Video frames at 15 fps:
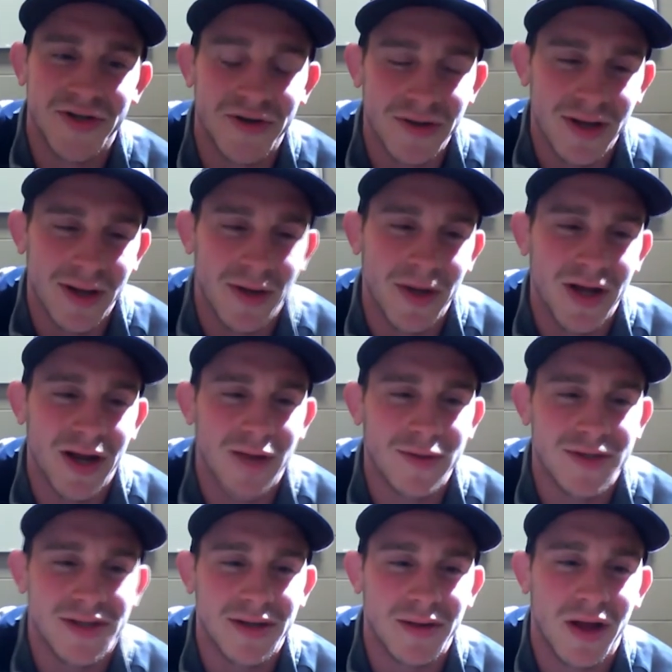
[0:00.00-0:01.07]
You're limited.
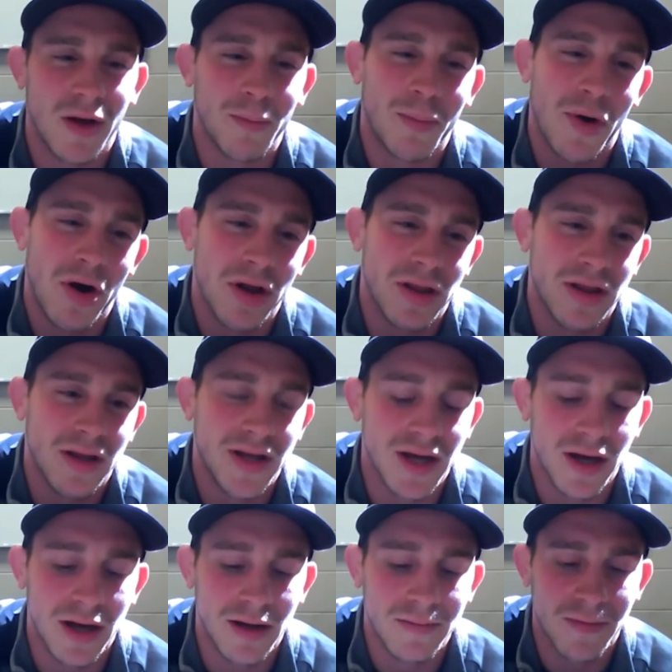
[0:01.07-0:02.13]
I'm part of
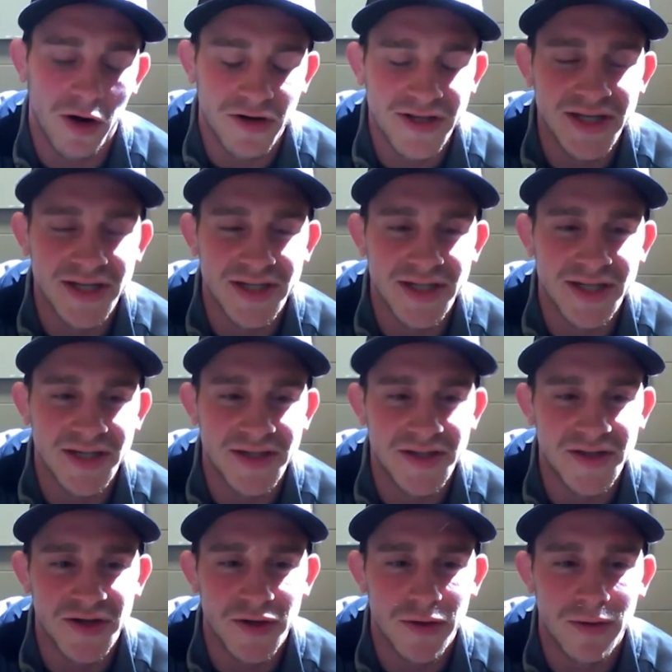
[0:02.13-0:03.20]
the
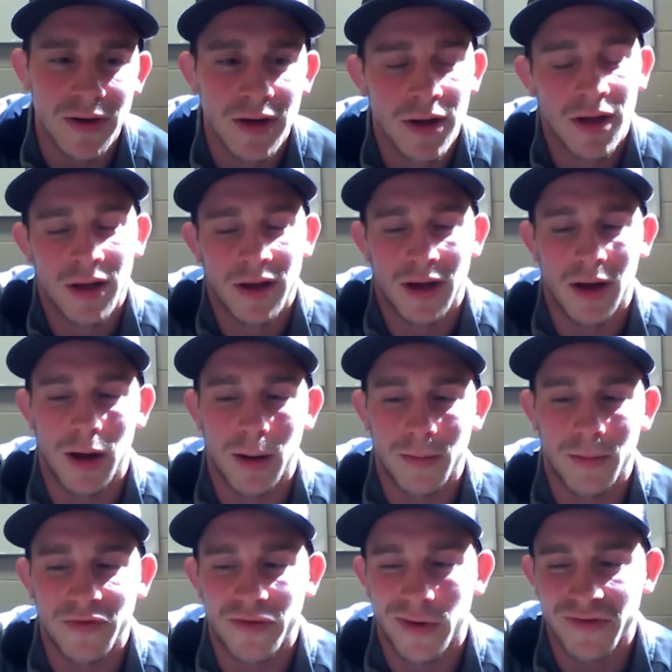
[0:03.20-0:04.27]
RTC too.
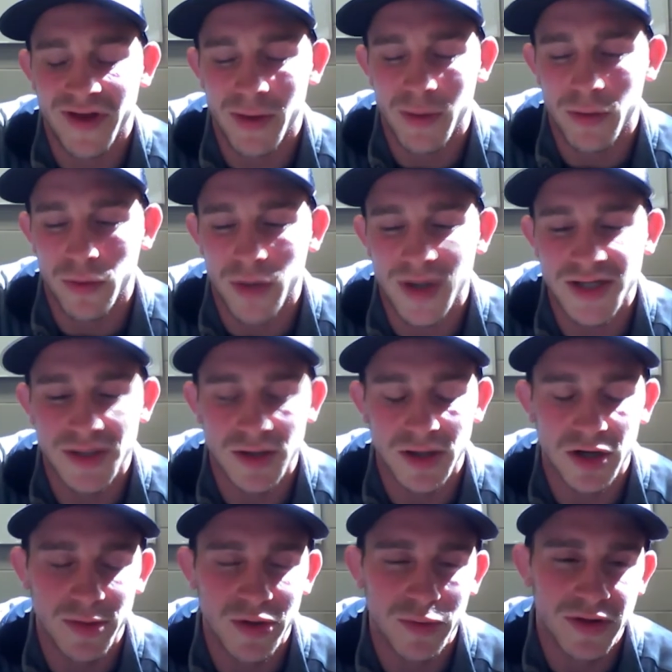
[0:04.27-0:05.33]
So I was able to wrestle a
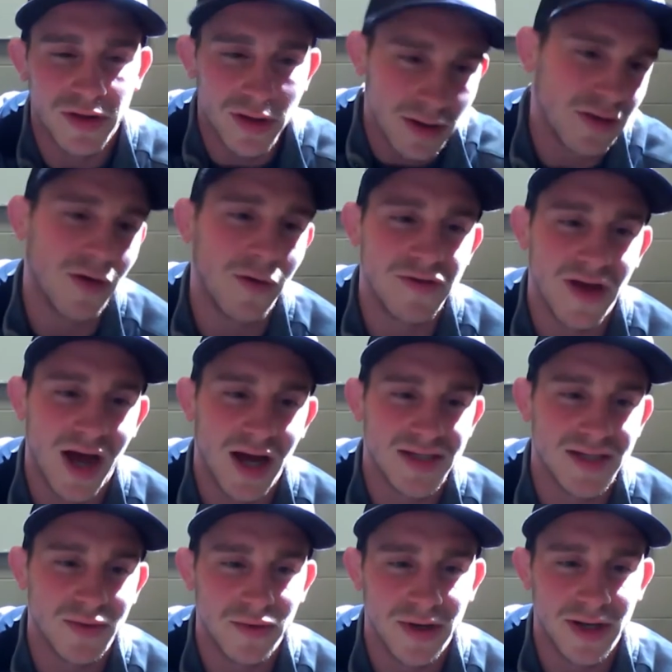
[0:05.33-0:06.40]
little bit with those
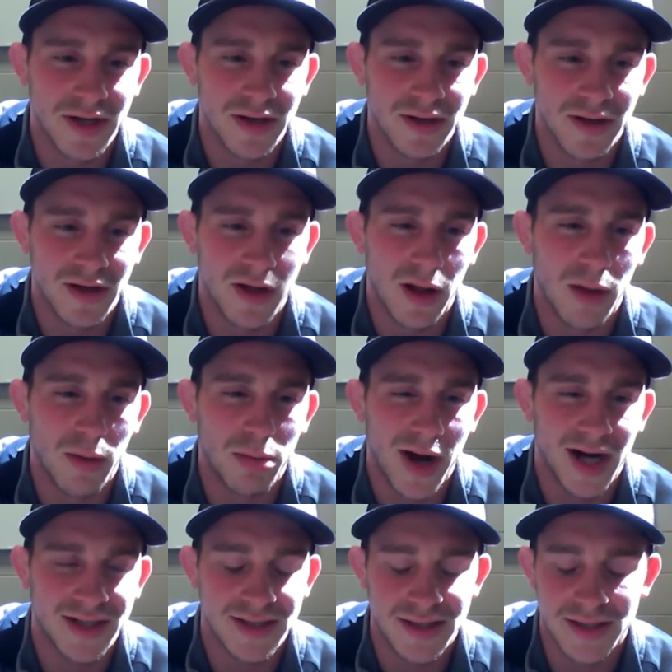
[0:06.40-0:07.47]
guys that were in club
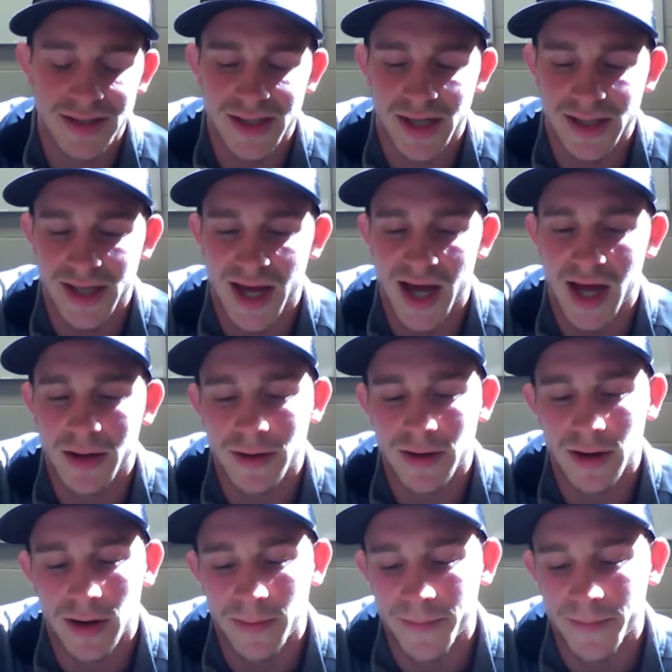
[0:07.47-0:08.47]
practices like that.